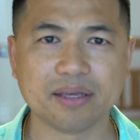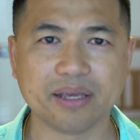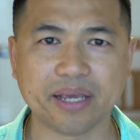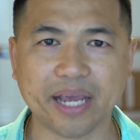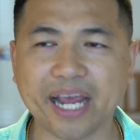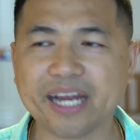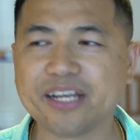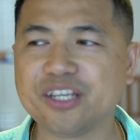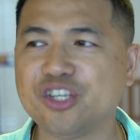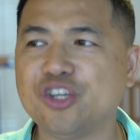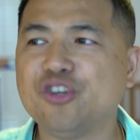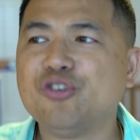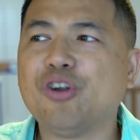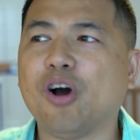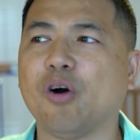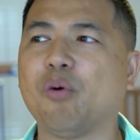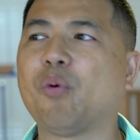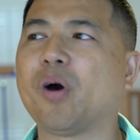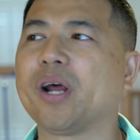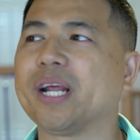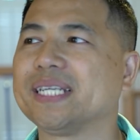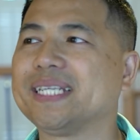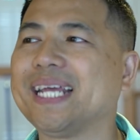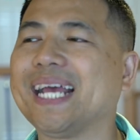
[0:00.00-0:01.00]
and you don't
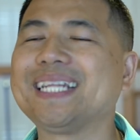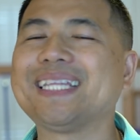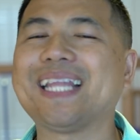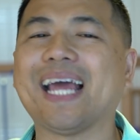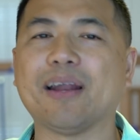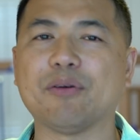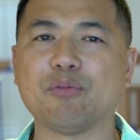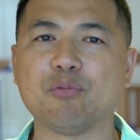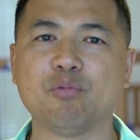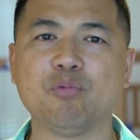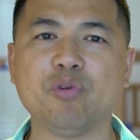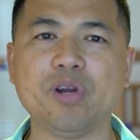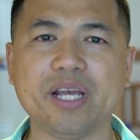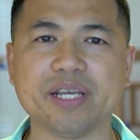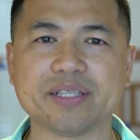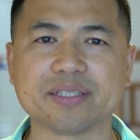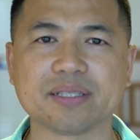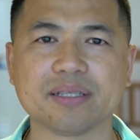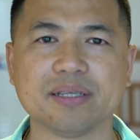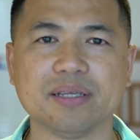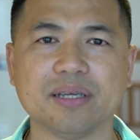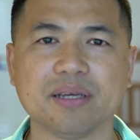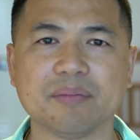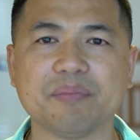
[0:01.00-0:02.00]
want to take that risk
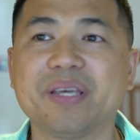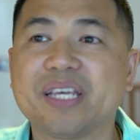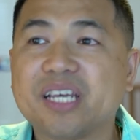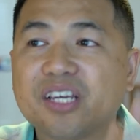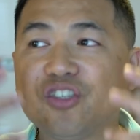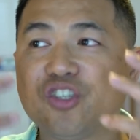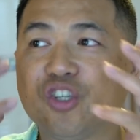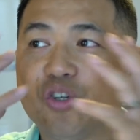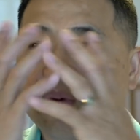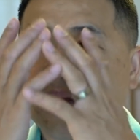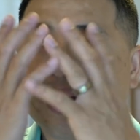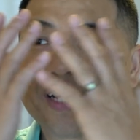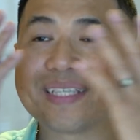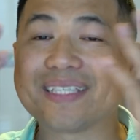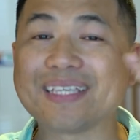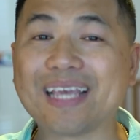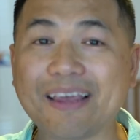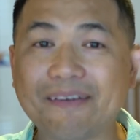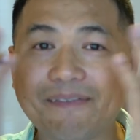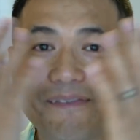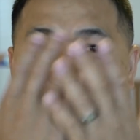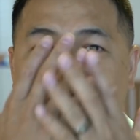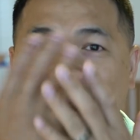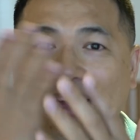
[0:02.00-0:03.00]
because you want to
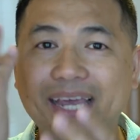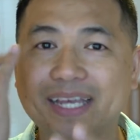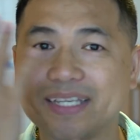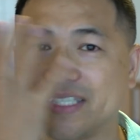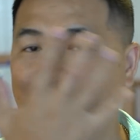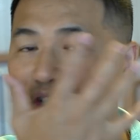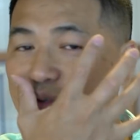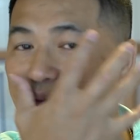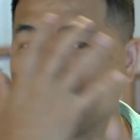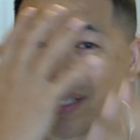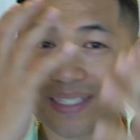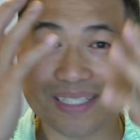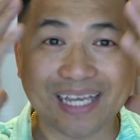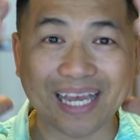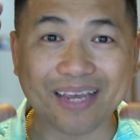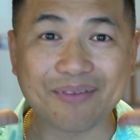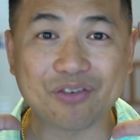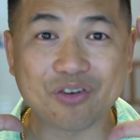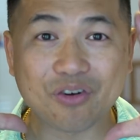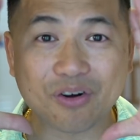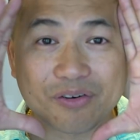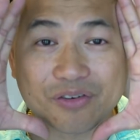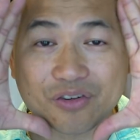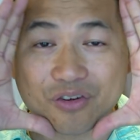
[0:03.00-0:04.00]
save face, you want to save
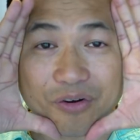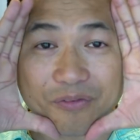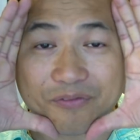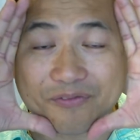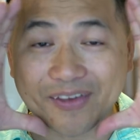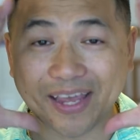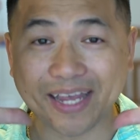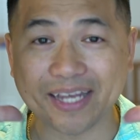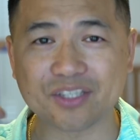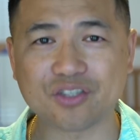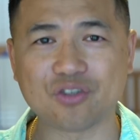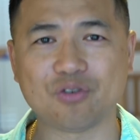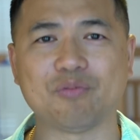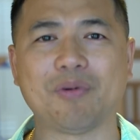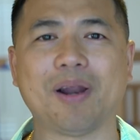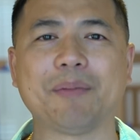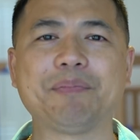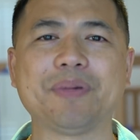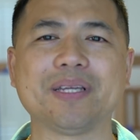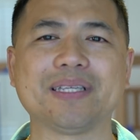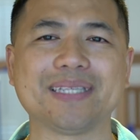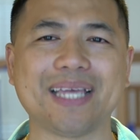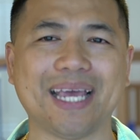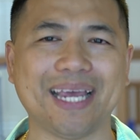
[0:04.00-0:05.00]
your face, your
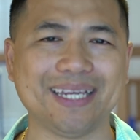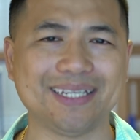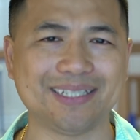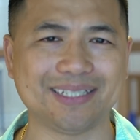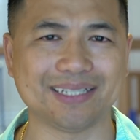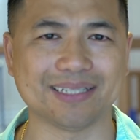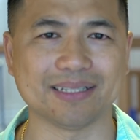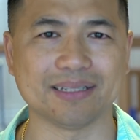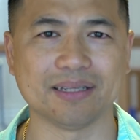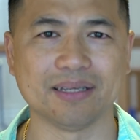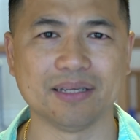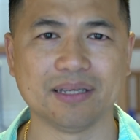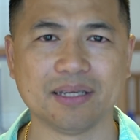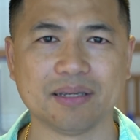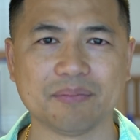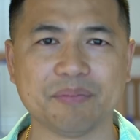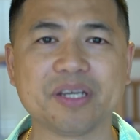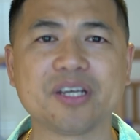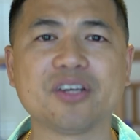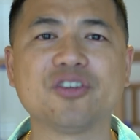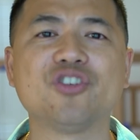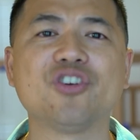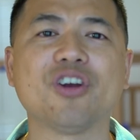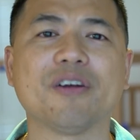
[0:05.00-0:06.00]
reputation,
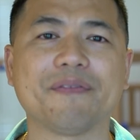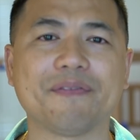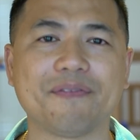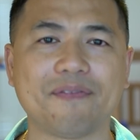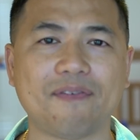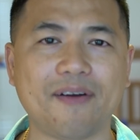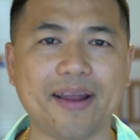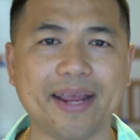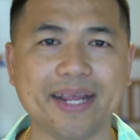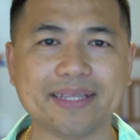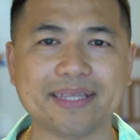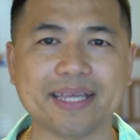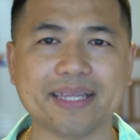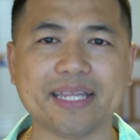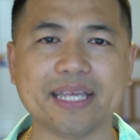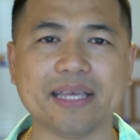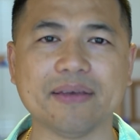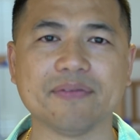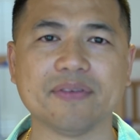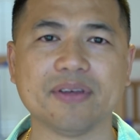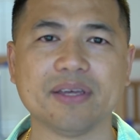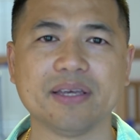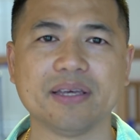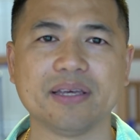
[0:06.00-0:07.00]
because you're afraid that
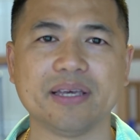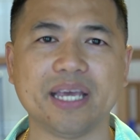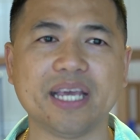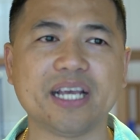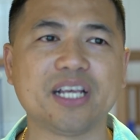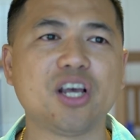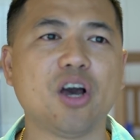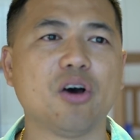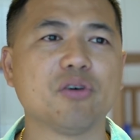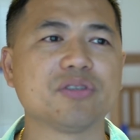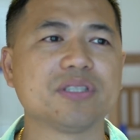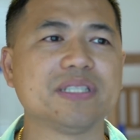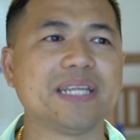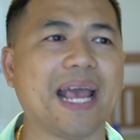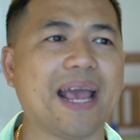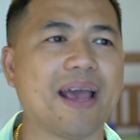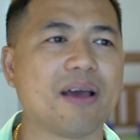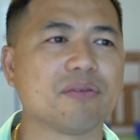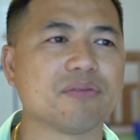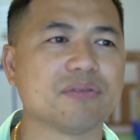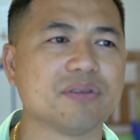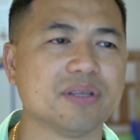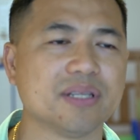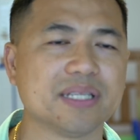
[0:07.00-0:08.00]
if it goes
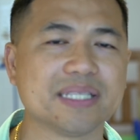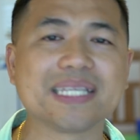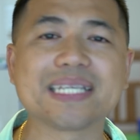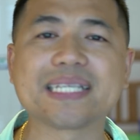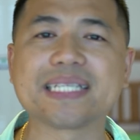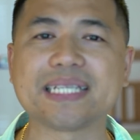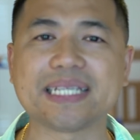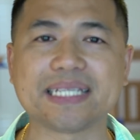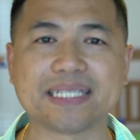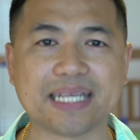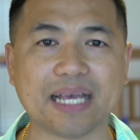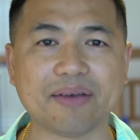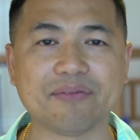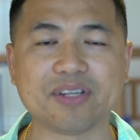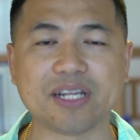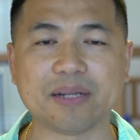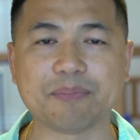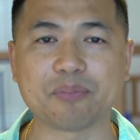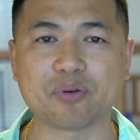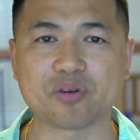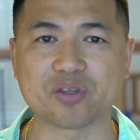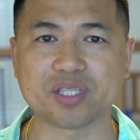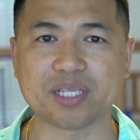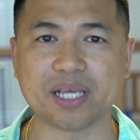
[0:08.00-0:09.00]
down 60,
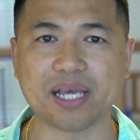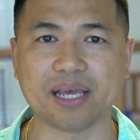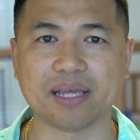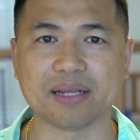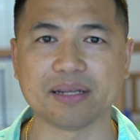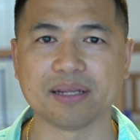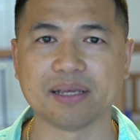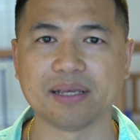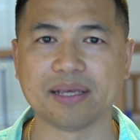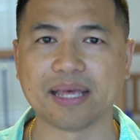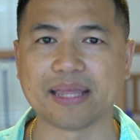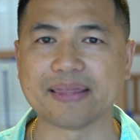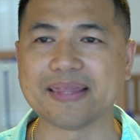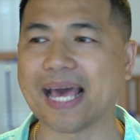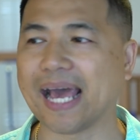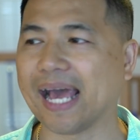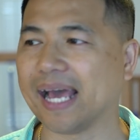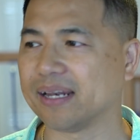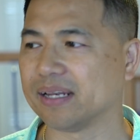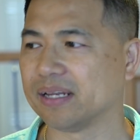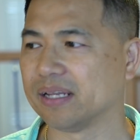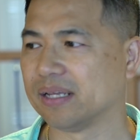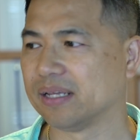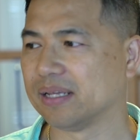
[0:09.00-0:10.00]
70%,
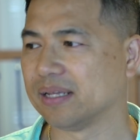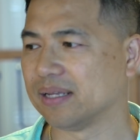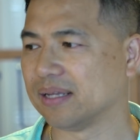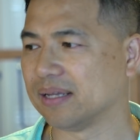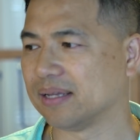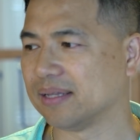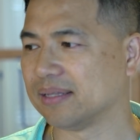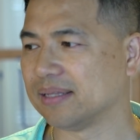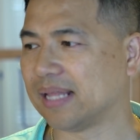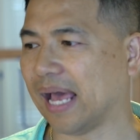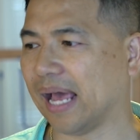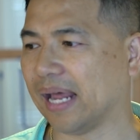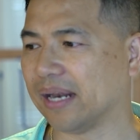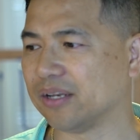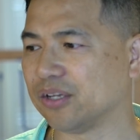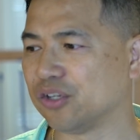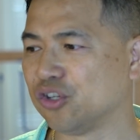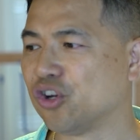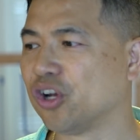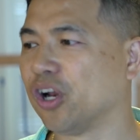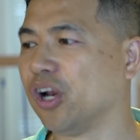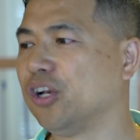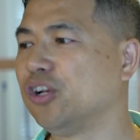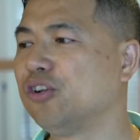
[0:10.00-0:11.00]
that
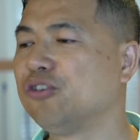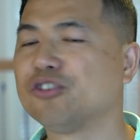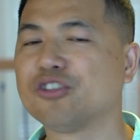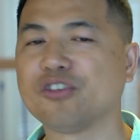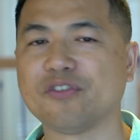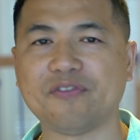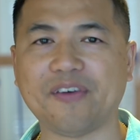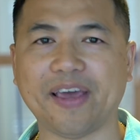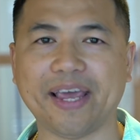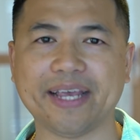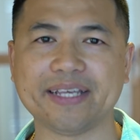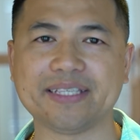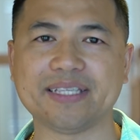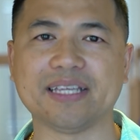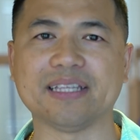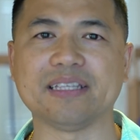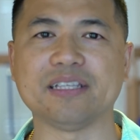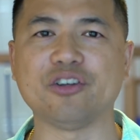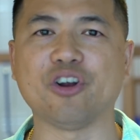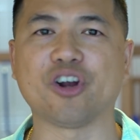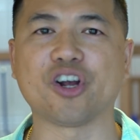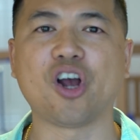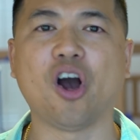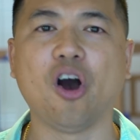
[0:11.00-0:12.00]
you're going to lose face and
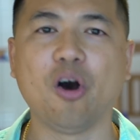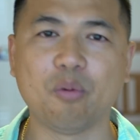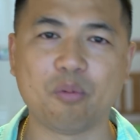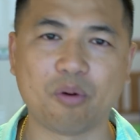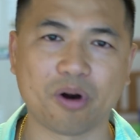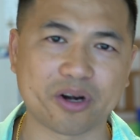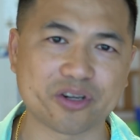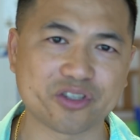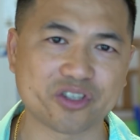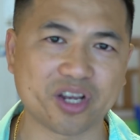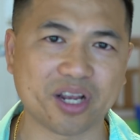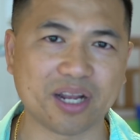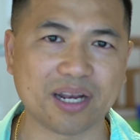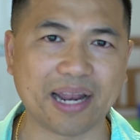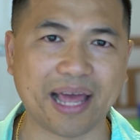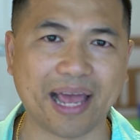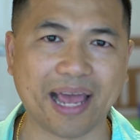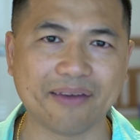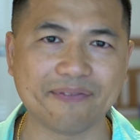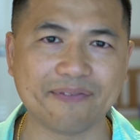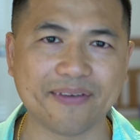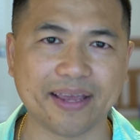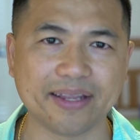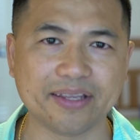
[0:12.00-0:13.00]
your coworkers are going to
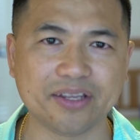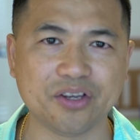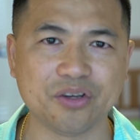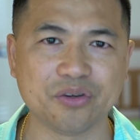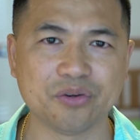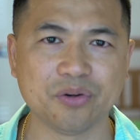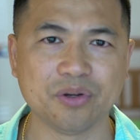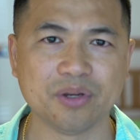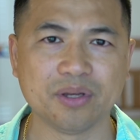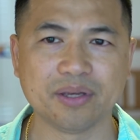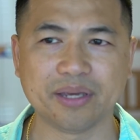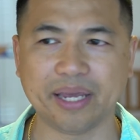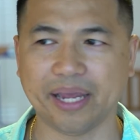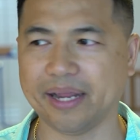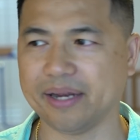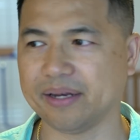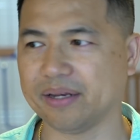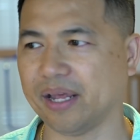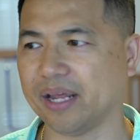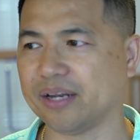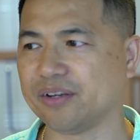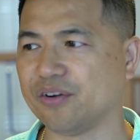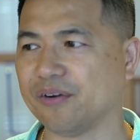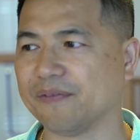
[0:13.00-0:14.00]
laugh at you,
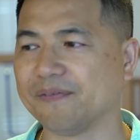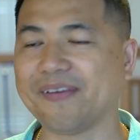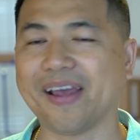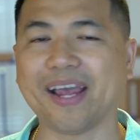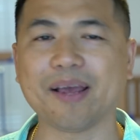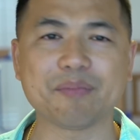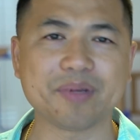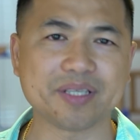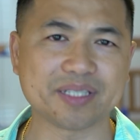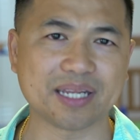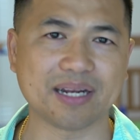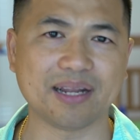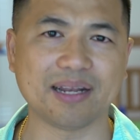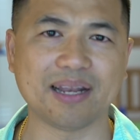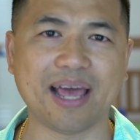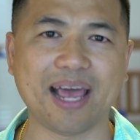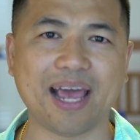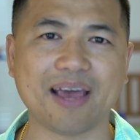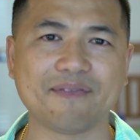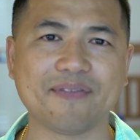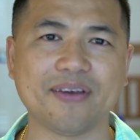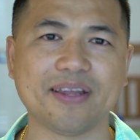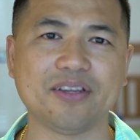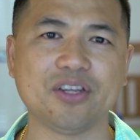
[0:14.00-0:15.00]
and your family's going to
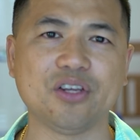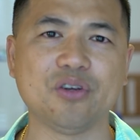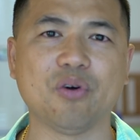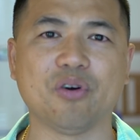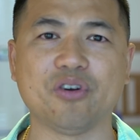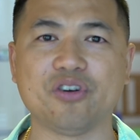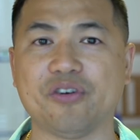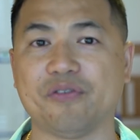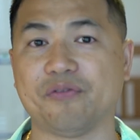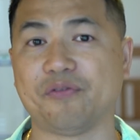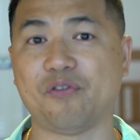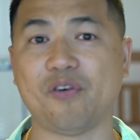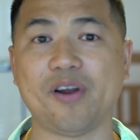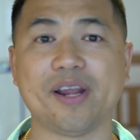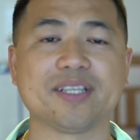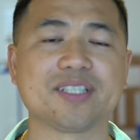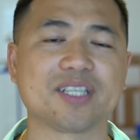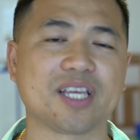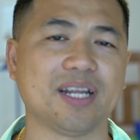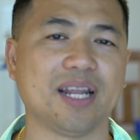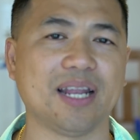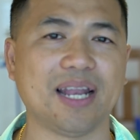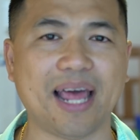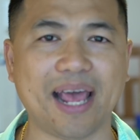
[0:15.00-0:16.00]
laugh at you, or your friends
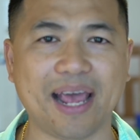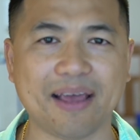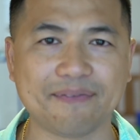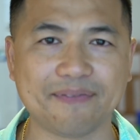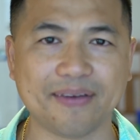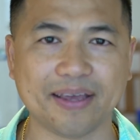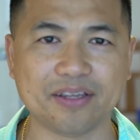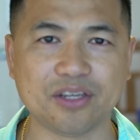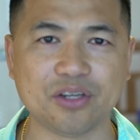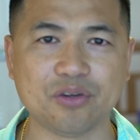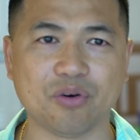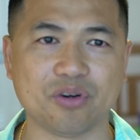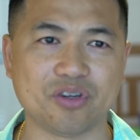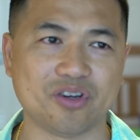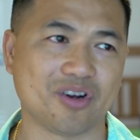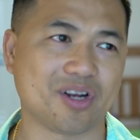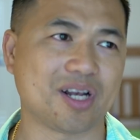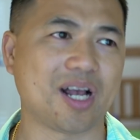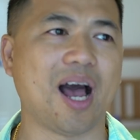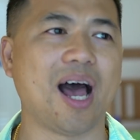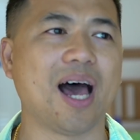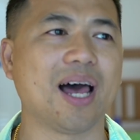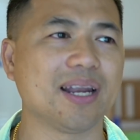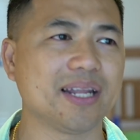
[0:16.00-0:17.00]
going to laugh at you, or your
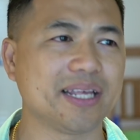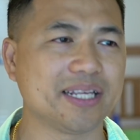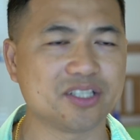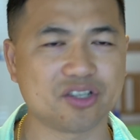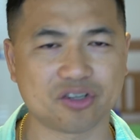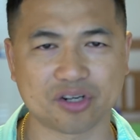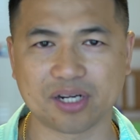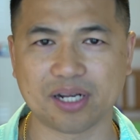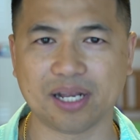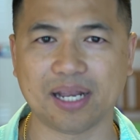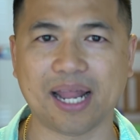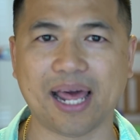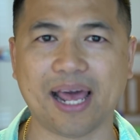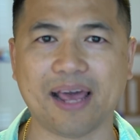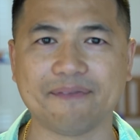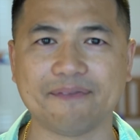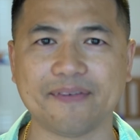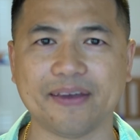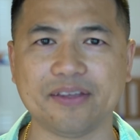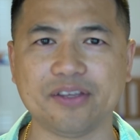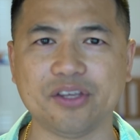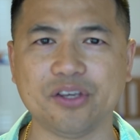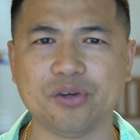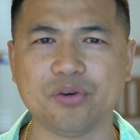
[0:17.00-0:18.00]
colleagues are going to laugh
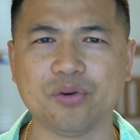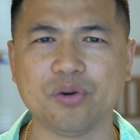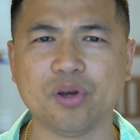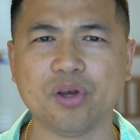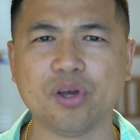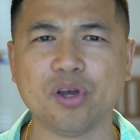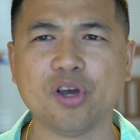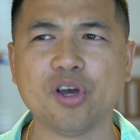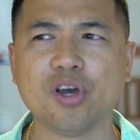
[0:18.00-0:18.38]
at you.